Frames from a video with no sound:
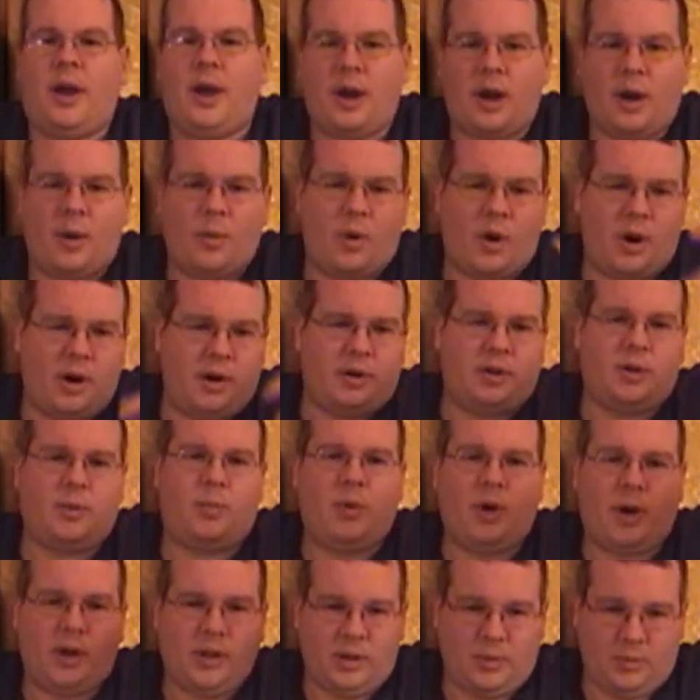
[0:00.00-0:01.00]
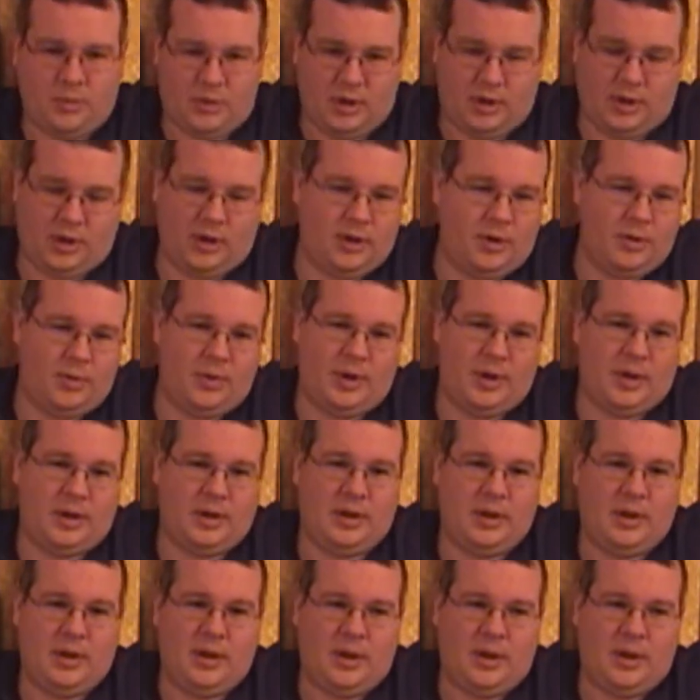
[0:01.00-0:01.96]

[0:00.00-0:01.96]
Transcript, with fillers: And I wanted to bring them to you in,